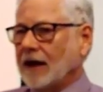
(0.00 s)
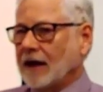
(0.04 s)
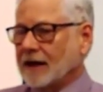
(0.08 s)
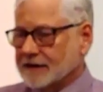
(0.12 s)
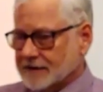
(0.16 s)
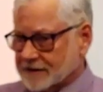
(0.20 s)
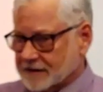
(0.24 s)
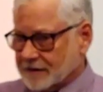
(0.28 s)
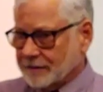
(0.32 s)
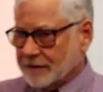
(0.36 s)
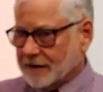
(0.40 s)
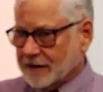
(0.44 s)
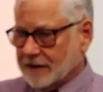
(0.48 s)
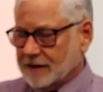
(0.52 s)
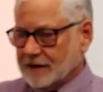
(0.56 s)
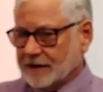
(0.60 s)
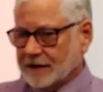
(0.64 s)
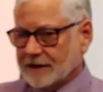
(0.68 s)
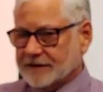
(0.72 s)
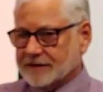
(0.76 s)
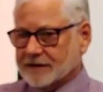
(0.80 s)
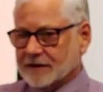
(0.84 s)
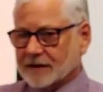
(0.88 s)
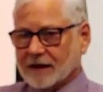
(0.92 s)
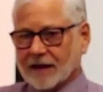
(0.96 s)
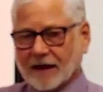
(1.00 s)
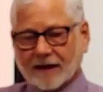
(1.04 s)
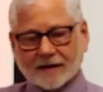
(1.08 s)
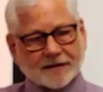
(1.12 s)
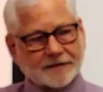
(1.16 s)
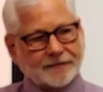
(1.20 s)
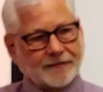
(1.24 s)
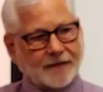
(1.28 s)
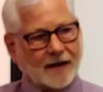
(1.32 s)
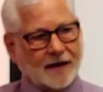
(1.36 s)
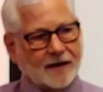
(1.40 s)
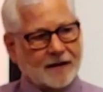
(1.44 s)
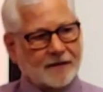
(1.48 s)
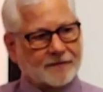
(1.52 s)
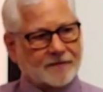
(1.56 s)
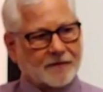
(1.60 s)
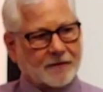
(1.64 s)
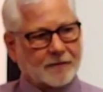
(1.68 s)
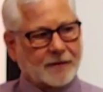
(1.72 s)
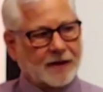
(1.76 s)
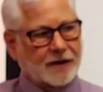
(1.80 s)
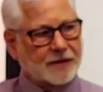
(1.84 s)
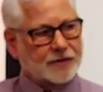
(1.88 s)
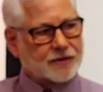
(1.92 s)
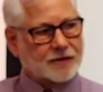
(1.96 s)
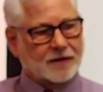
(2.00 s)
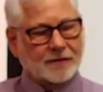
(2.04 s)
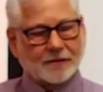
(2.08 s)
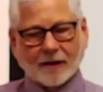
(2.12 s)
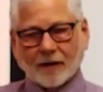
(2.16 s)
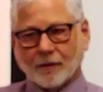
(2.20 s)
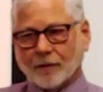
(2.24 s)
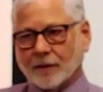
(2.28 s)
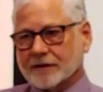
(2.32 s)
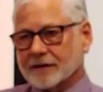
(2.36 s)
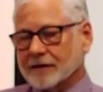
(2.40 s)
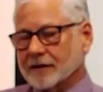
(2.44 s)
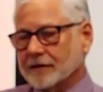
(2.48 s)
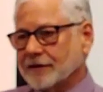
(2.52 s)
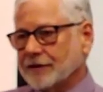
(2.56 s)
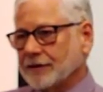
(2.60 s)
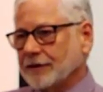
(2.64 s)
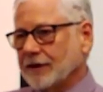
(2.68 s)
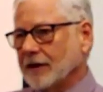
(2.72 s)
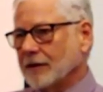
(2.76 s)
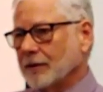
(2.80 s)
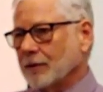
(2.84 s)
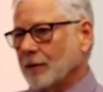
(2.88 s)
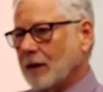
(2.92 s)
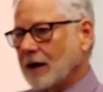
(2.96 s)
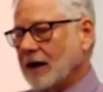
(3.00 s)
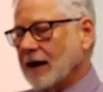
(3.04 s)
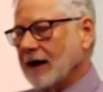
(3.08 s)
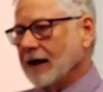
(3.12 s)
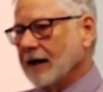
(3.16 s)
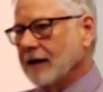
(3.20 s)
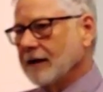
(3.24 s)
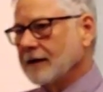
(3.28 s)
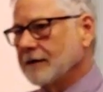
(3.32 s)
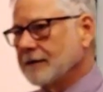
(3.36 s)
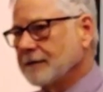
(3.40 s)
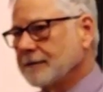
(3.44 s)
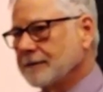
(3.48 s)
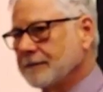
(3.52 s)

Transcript: And somebody leaks the classified information about what they're doing and why.